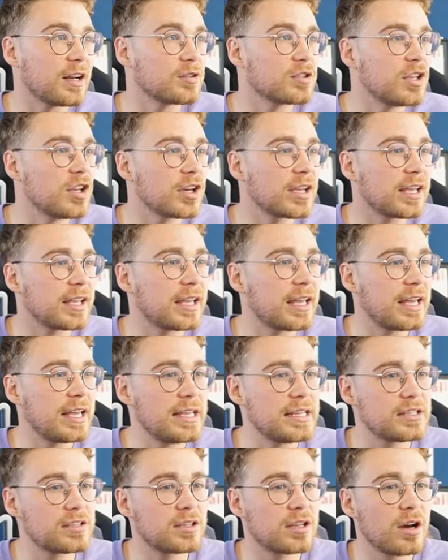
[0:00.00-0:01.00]
I was looking at
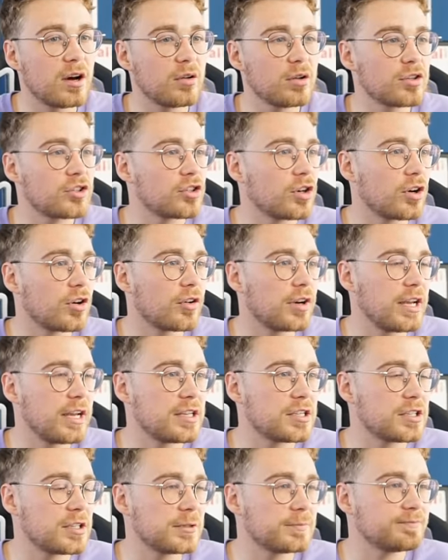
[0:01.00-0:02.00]
his goal and shot
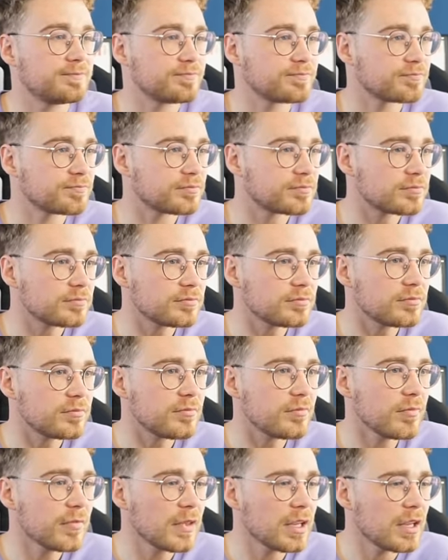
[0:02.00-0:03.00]
creation.
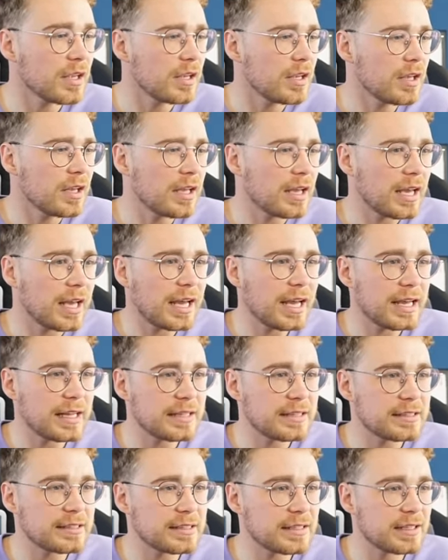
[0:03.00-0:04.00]

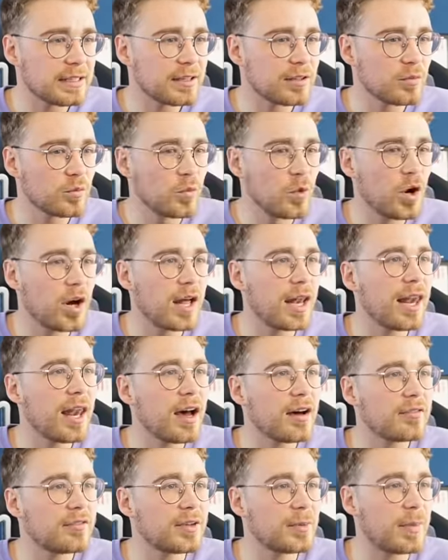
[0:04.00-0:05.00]
And what I
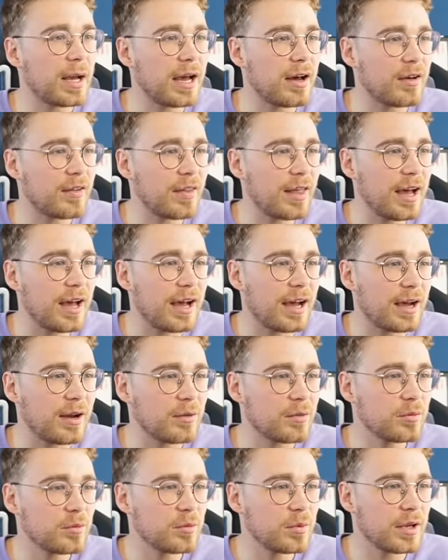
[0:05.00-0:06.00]
loved about that
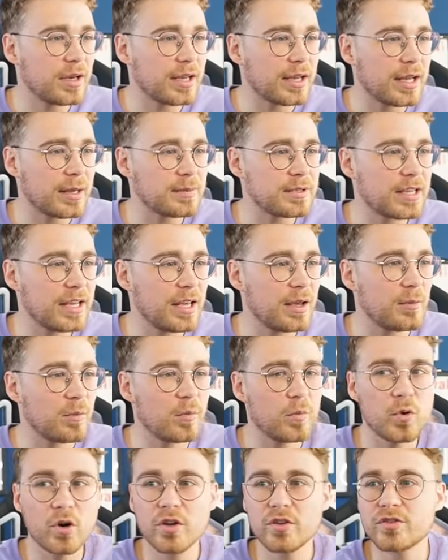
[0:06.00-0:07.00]
when it came to him
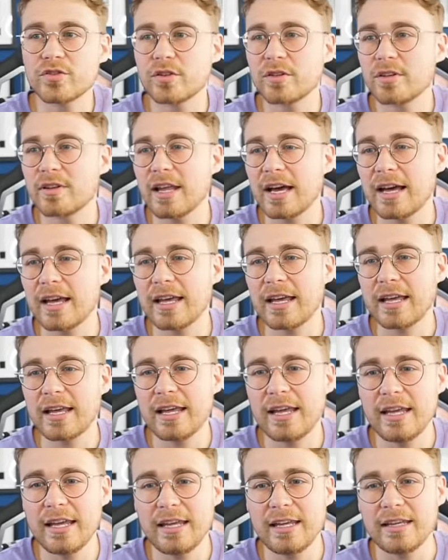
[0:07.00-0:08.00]
was that
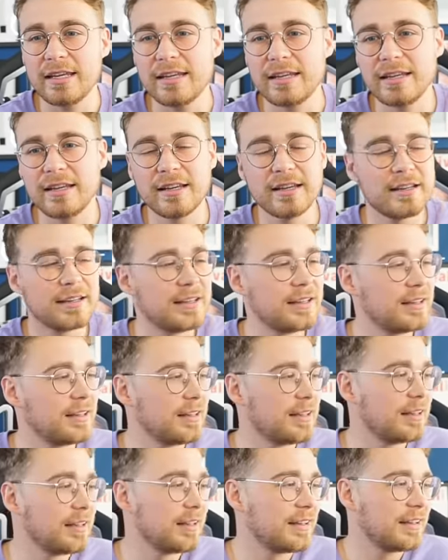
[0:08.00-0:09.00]
the
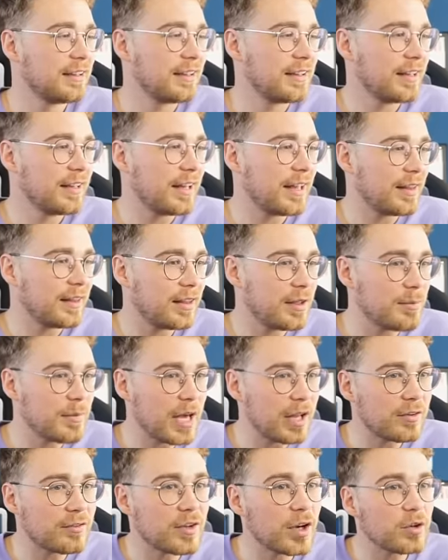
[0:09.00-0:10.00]

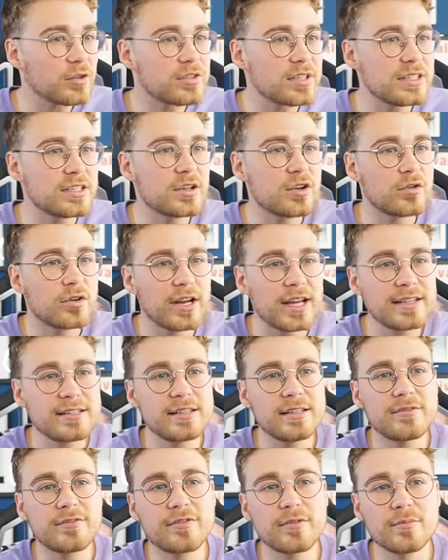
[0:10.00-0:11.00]
amount of goals that he's
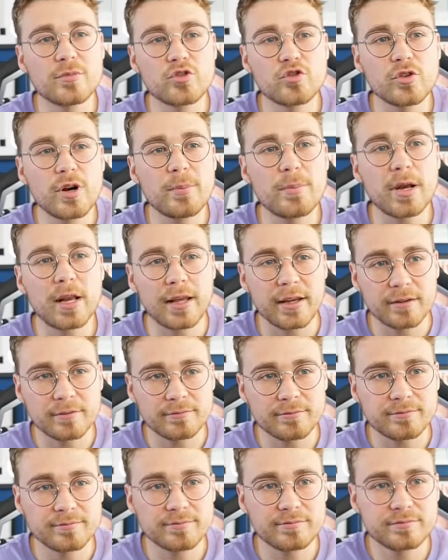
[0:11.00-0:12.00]
created from dribbling,
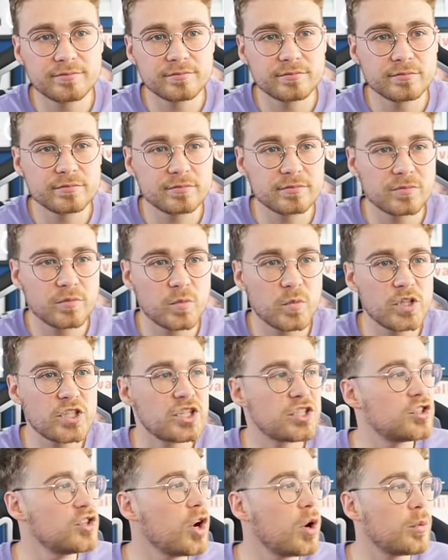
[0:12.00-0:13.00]
which
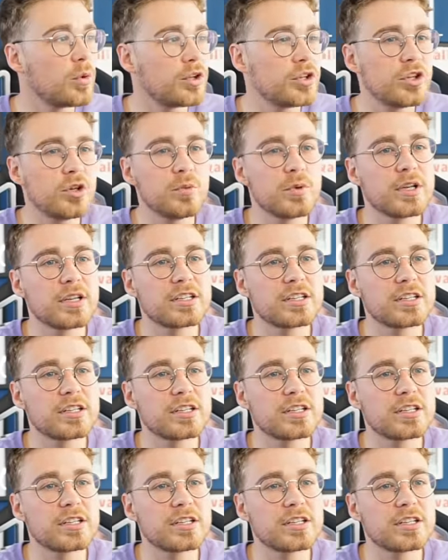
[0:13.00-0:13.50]
is not what you would